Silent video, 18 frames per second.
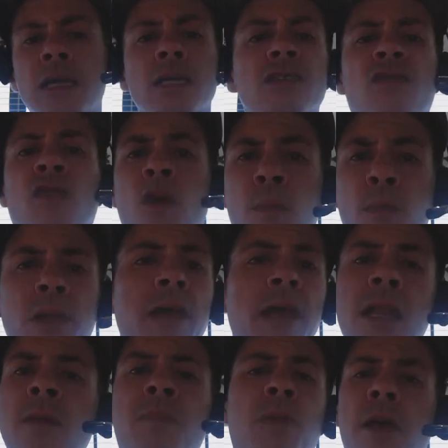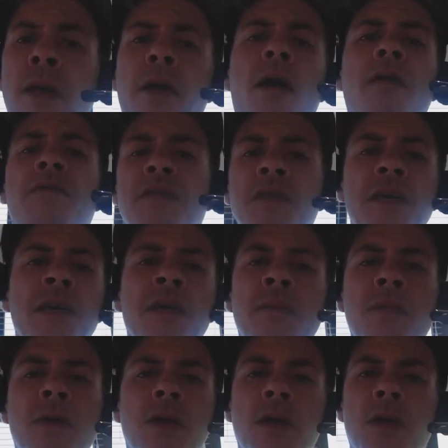is for any playoff
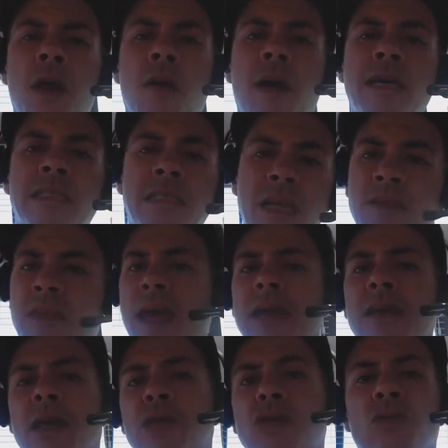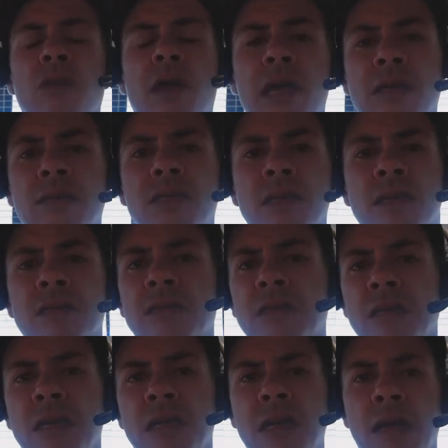team. You know, I said that yesterday in
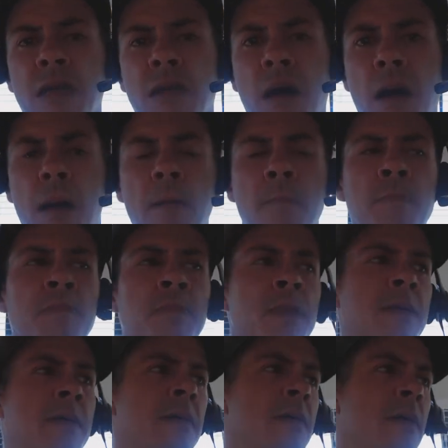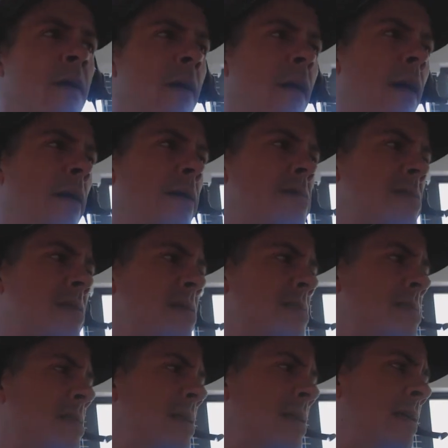Tennessee, and
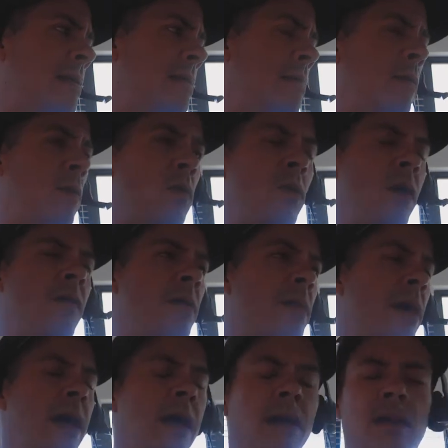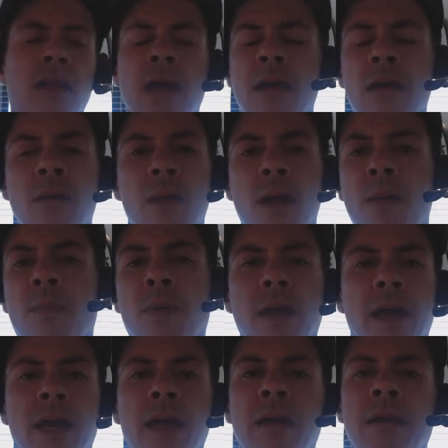Tennessee and whoever the heck they're
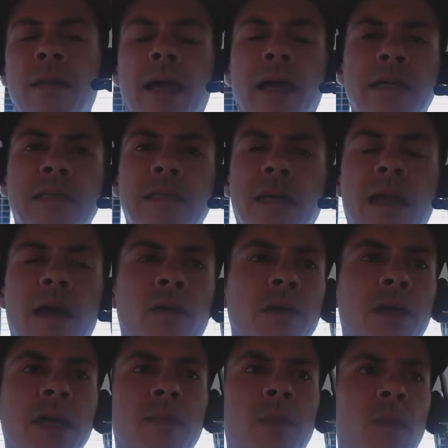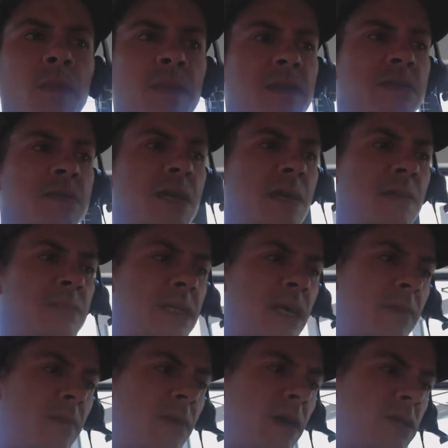playing. Like I said, I don't keep up with the teams
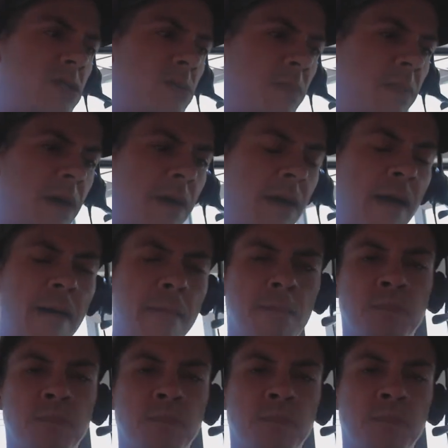that much, but,